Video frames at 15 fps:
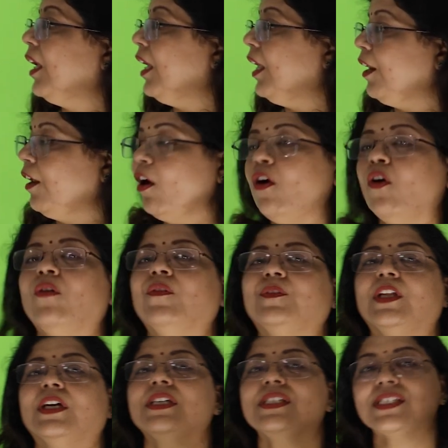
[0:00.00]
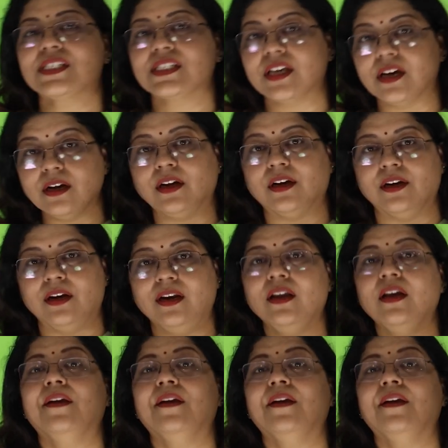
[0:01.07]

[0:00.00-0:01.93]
area of the circle